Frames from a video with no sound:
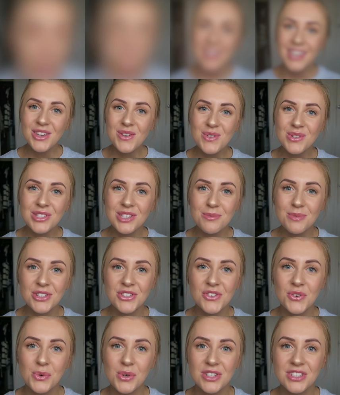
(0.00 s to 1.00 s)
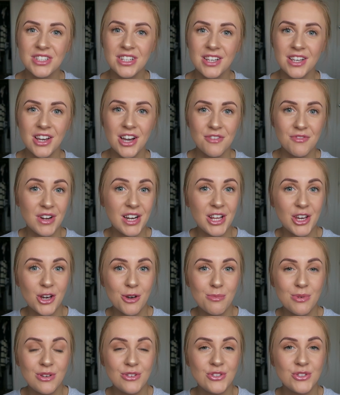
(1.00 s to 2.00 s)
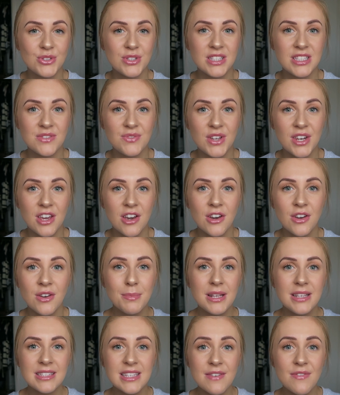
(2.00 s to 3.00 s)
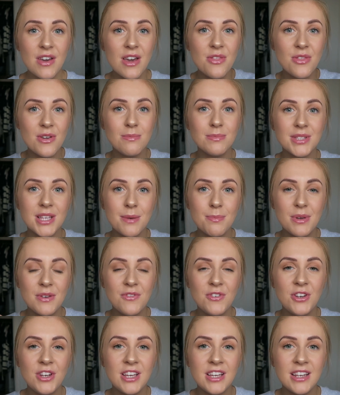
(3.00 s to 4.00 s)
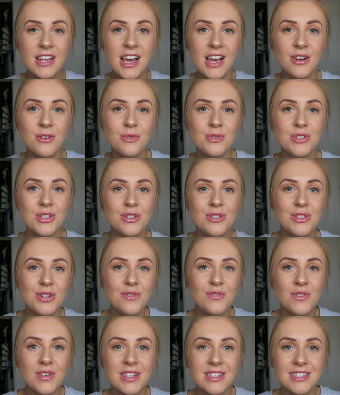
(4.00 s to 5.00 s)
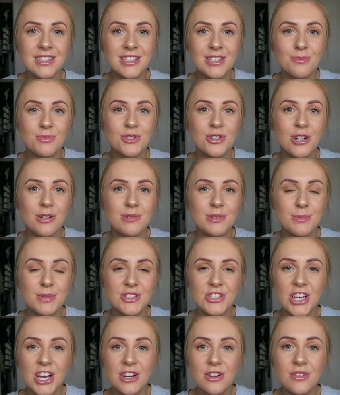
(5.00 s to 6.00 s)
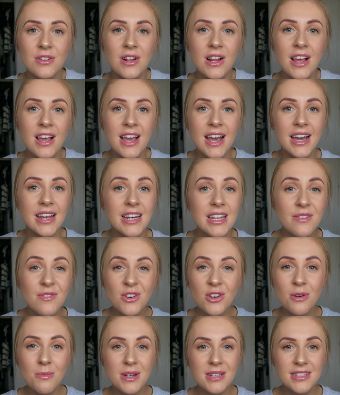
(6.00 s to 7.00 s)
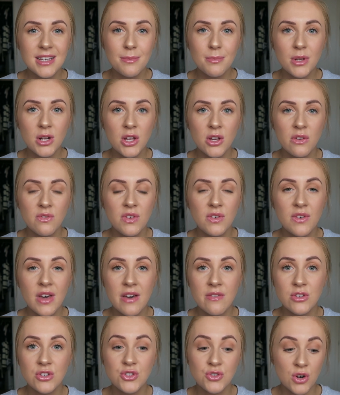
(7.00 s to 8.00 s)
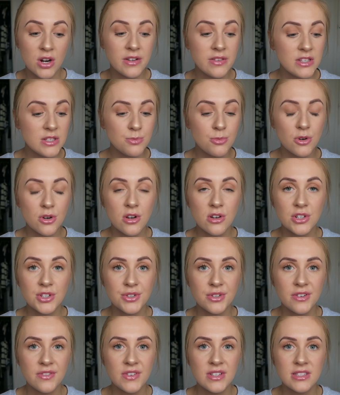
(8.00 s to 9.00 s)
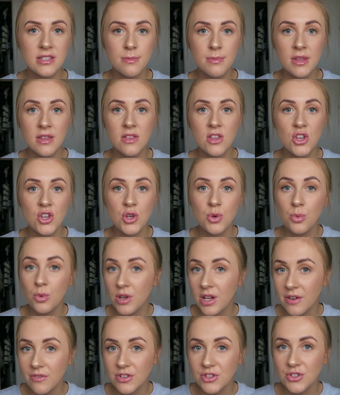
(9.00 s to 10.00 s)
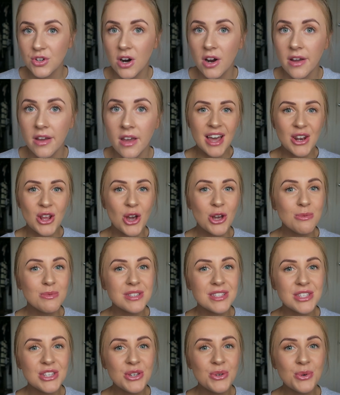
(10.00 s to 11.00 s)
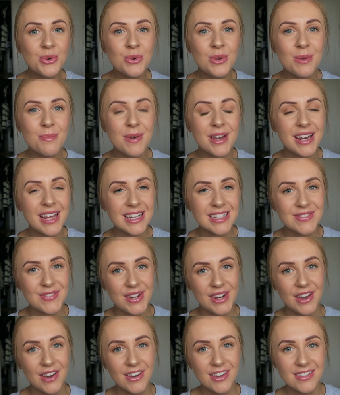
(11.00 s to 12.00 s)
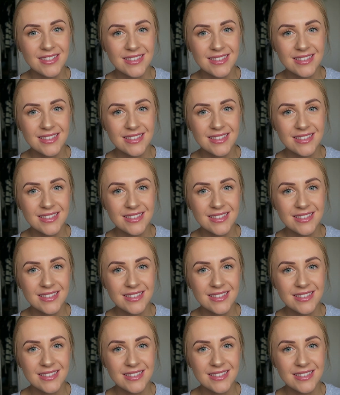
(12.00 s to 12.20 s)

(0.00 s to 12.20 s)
Thank you all so much for watching. I really hope you enjoyed this video. Please give it a thumbs up if you did, and also don't forget to subscribe to my channel and leave a comment down below if you've ever tried this product or if it's something that you would ever try. And I hope to see you all in my next video.